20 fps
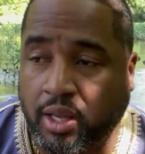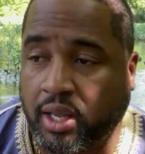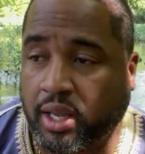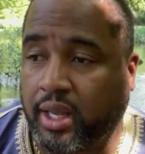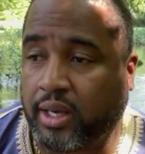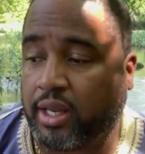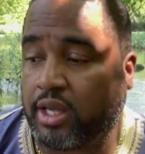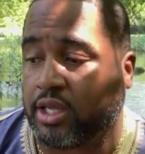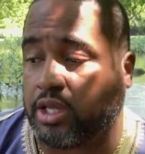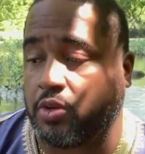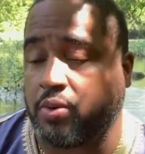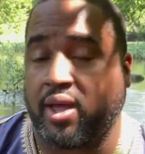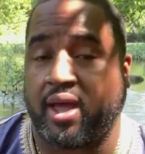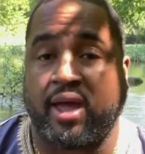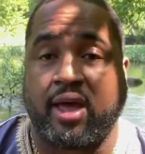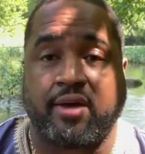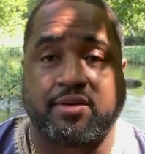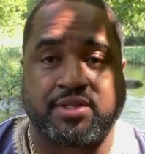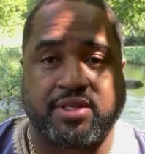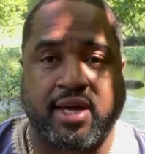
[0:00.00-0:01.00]
And then you
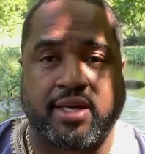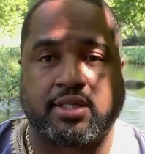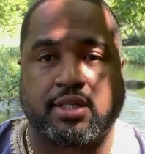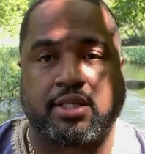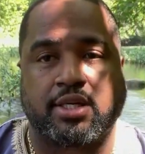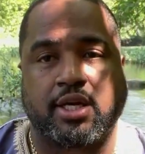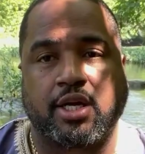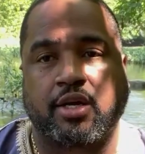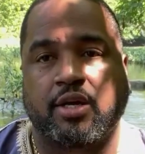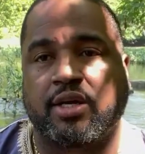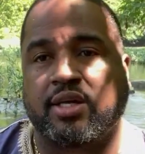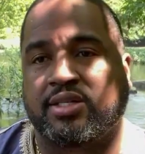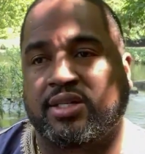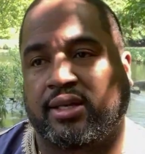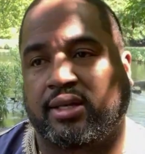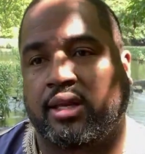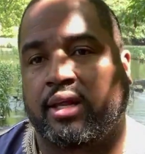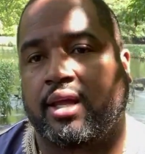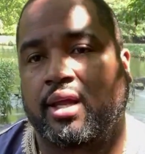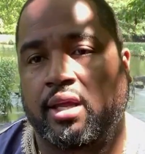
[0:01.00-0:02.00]
have Sagittarius
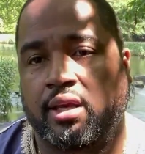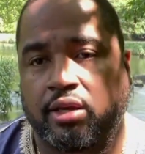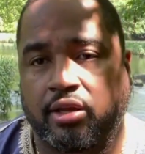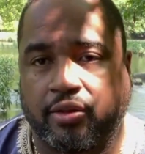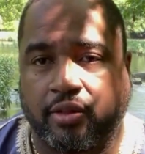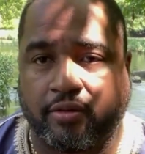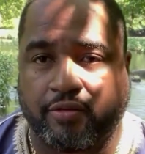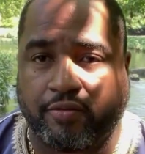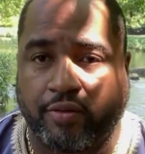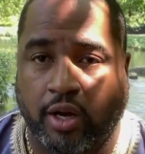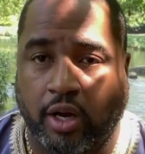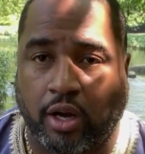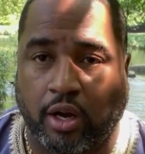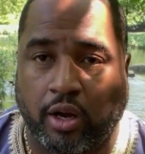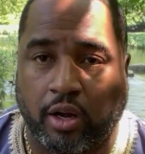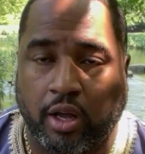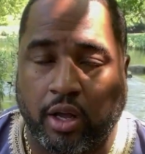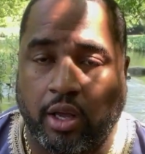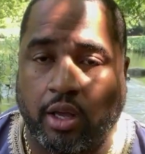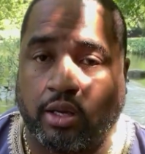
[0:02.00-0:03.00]
at the end of the fall.